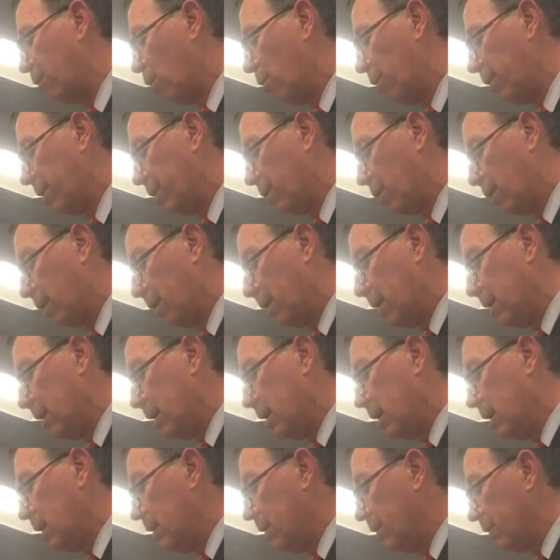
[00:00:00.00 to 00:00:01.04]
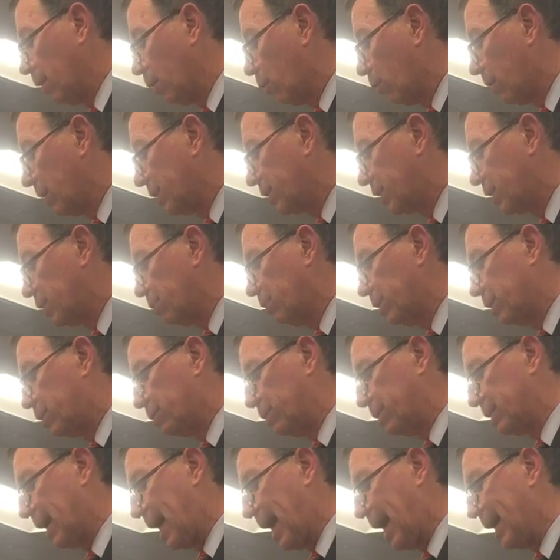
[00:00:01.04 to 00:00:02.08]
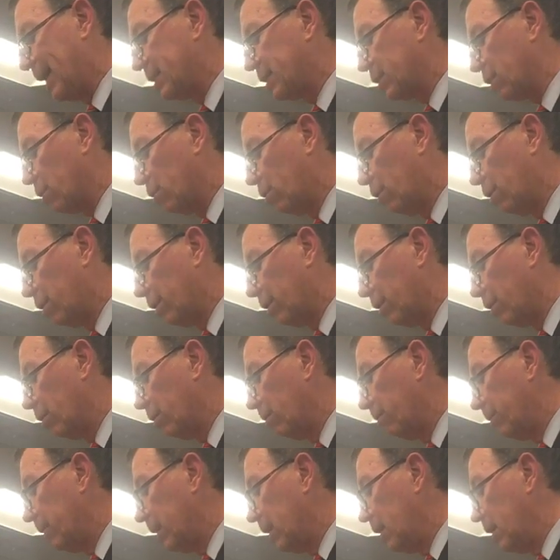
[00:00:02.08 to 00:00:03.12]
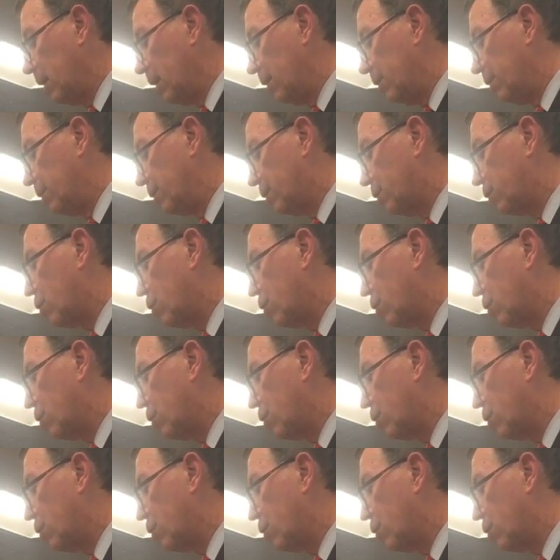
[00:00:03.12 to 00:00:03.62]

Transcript: voted on. The question which was asked earlier, the